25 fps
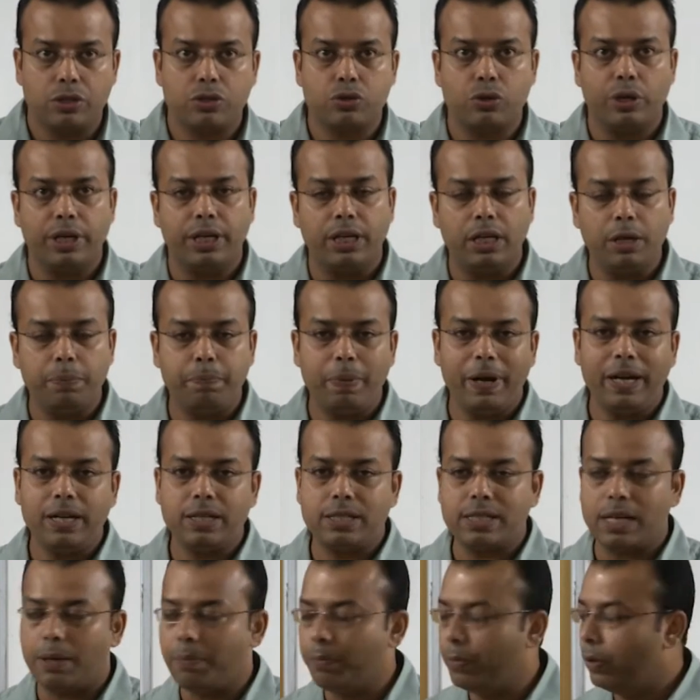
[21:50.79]
So, it
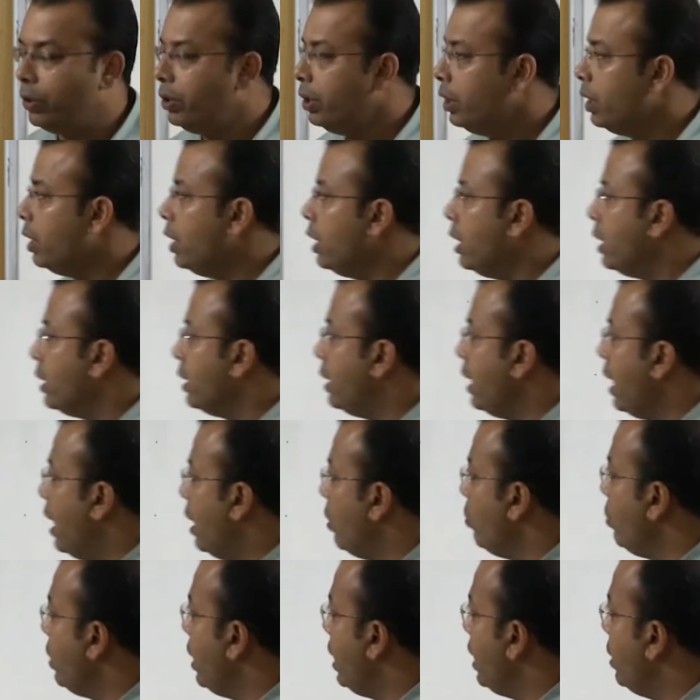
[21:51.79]
depends upon
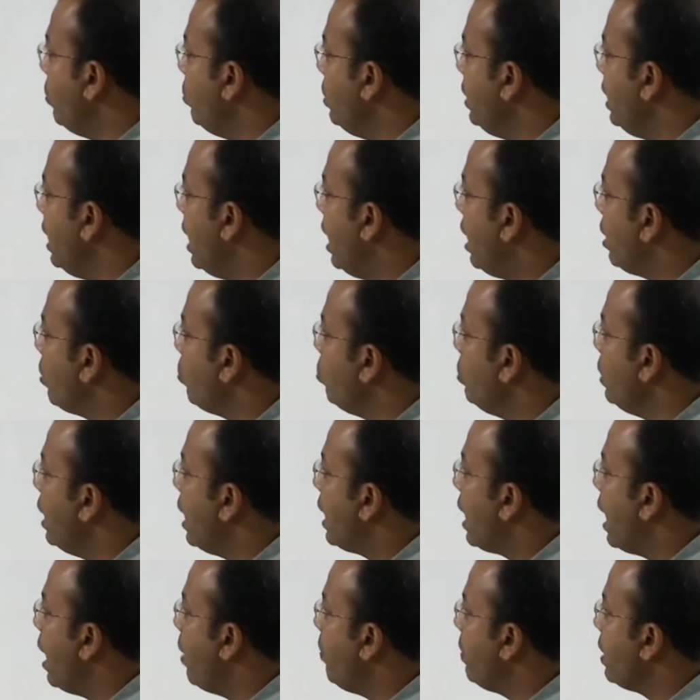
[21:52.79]
we
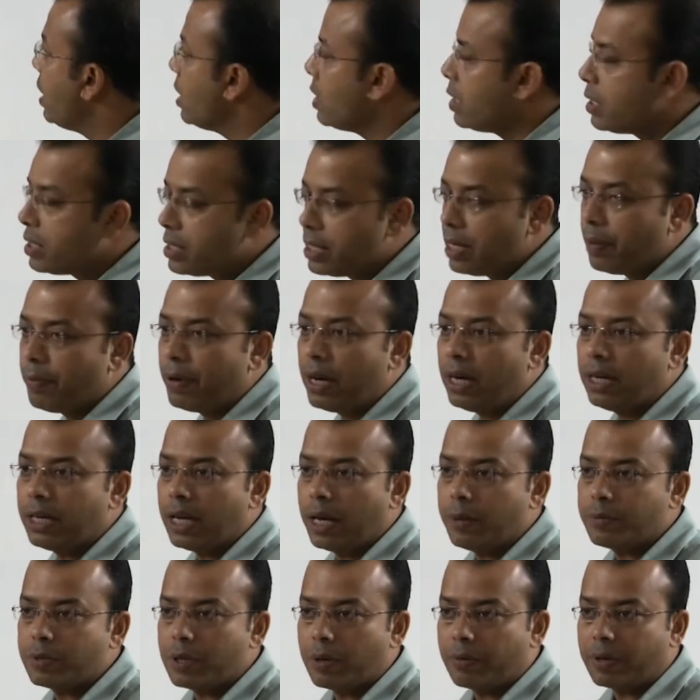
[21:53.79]
are having several
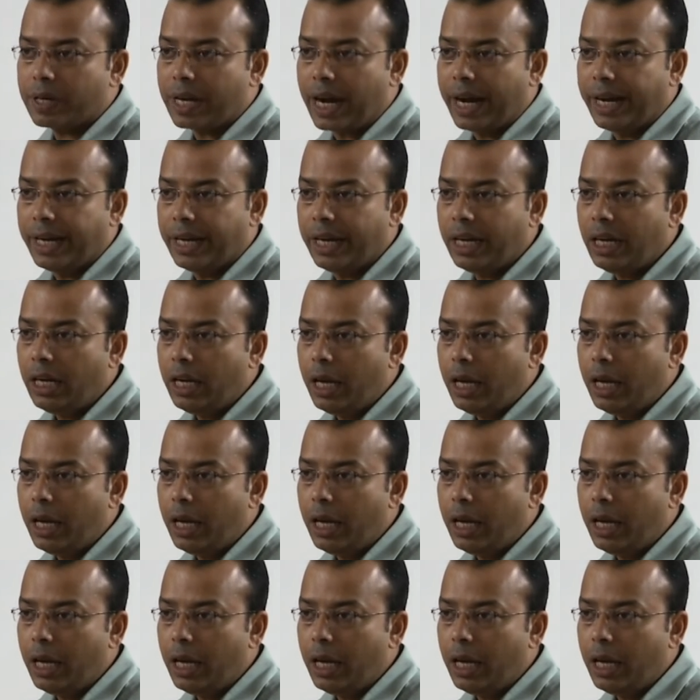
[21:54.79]
types of grinding